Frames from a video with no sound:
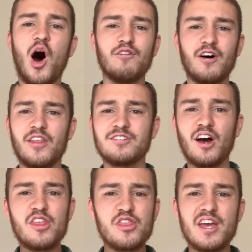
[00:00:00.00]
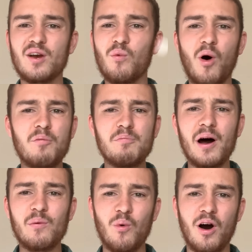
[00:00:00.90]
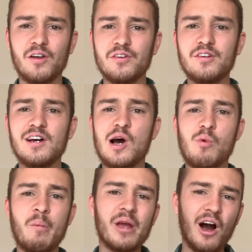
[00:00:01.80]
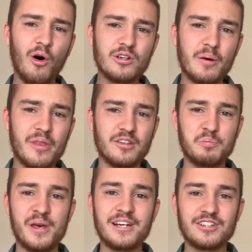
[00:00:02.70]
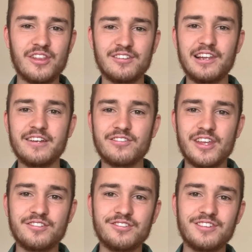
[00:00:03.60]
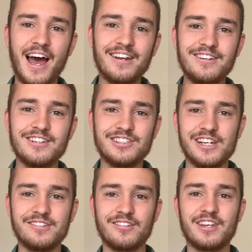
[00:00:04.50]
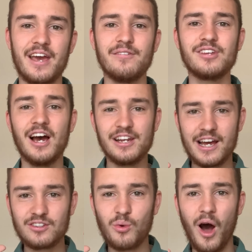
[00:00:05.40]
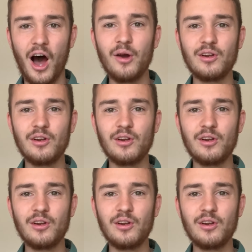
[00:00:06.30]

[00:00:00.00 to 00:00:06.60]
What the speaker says: of others? I think one by one, when we hold up this picture, this list, this standard Jesus gives next to our